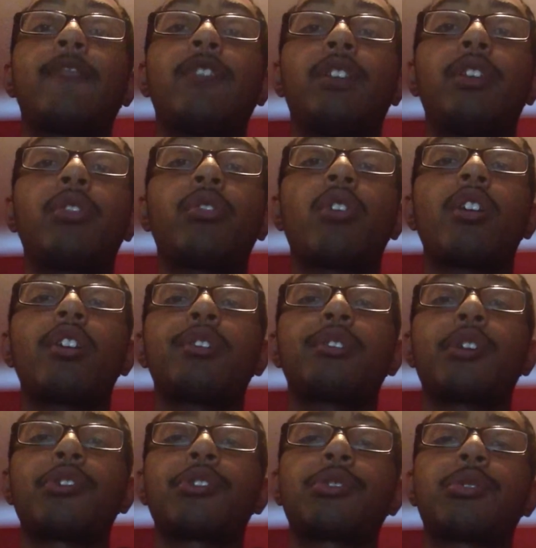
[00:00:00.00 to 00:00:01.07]
card is
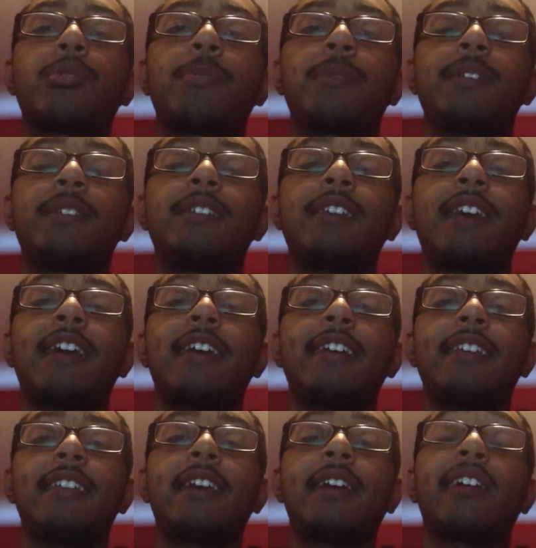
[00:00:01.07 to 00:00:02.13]
also a PCIe that
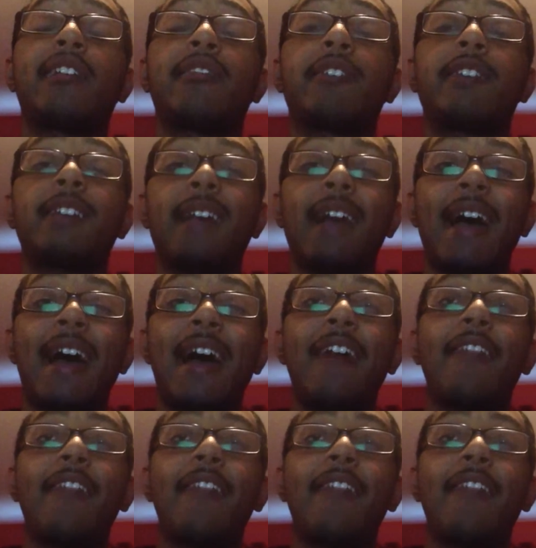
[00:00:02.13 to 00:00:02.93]
I already have.